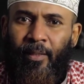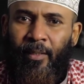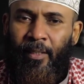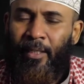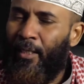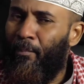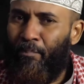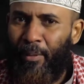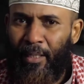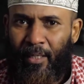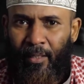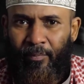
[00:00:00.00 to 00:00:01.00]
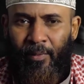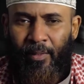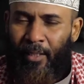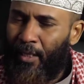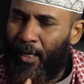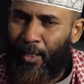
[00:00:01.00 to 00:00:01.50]
He didn't pick it.
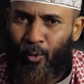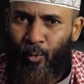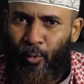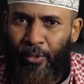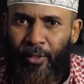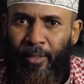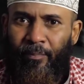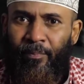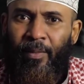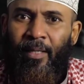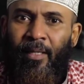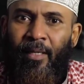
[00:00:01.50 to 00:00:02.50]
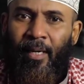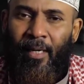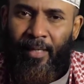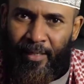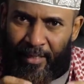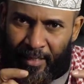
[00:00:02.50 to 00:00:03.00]
He carries on reading.
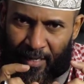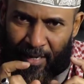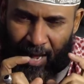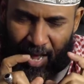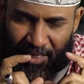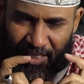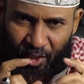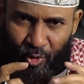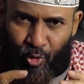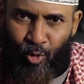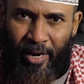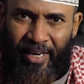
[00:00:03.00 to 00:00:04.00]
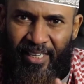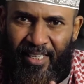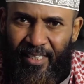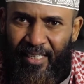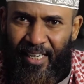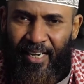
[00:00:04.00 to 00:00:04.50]
And a
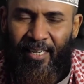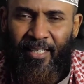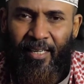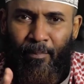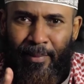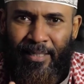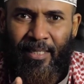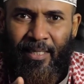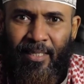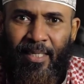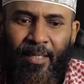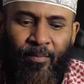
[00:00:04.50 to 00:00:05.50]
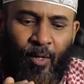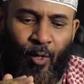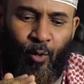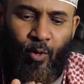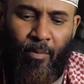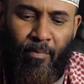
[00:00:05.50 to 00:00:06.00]
straight, clear message saying,
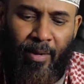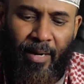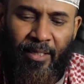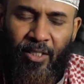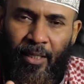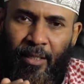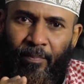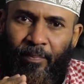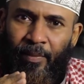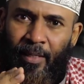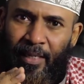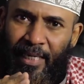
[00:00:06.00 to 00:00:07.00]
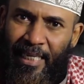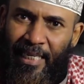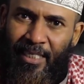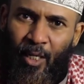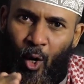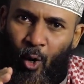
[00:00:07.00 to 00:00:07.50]
your magic
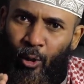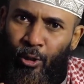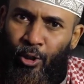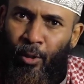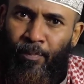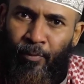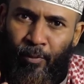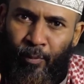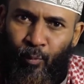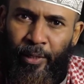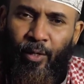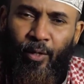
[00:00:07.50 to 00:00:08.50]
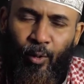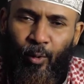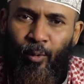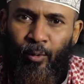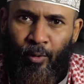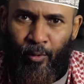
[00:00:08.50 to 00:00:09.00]
is on top of the
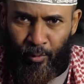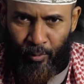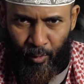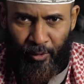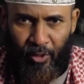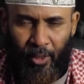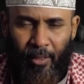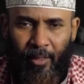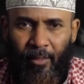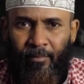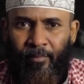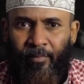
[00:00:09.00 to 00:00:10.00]
window. Go and check it.